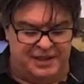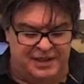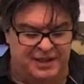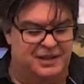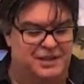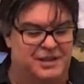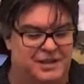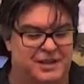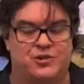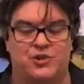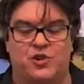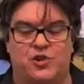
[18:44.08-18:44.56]

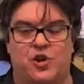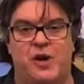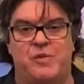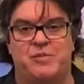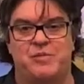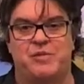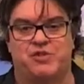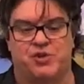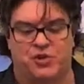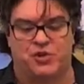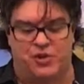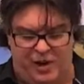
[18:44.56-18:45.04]
This
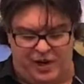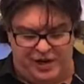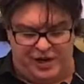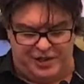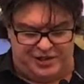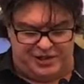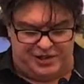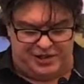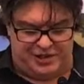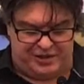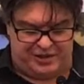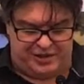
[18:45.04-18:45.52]
time of
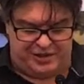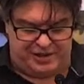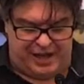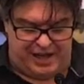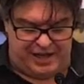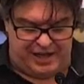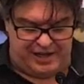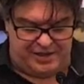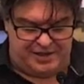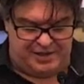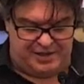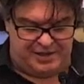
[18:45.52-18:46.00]
crisis
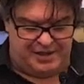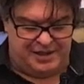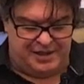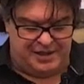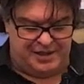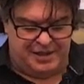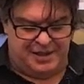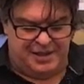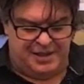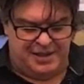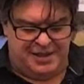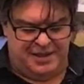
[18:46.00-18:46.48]
has
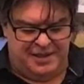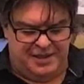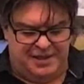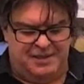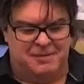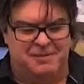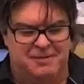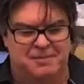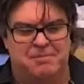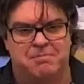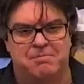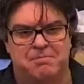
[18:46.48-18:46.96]

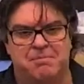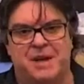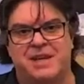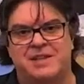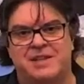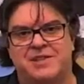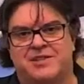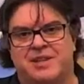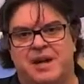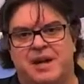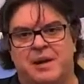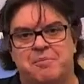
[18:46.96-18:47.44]

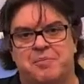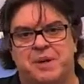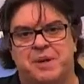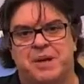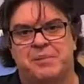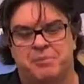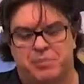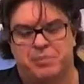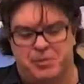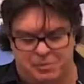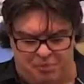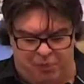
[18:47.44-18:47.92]
made some
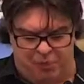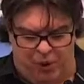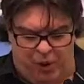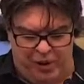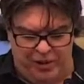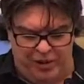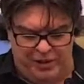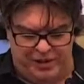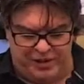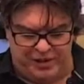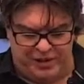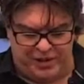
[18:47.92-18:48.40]
people
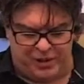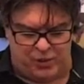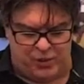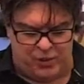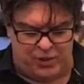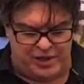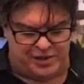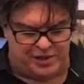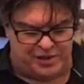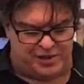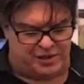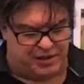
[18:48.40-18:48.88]
ponder the
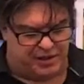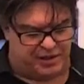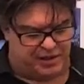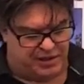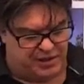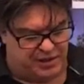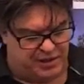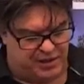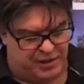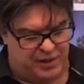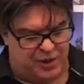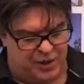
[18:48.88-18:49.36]
question,
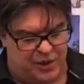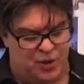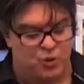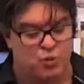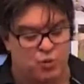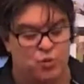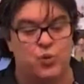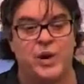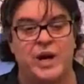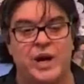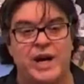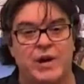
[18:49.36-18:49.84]

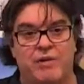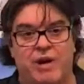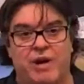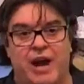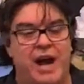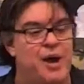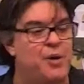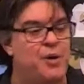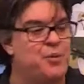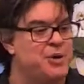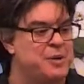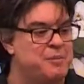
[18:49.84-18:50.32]
where
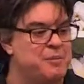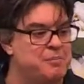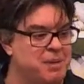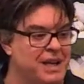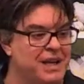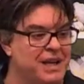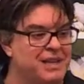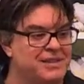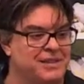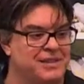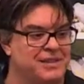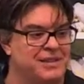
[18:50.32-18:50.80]
are we
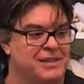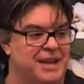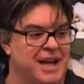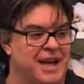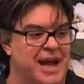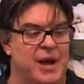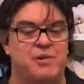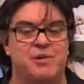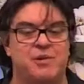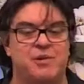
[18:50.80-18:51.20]
placing our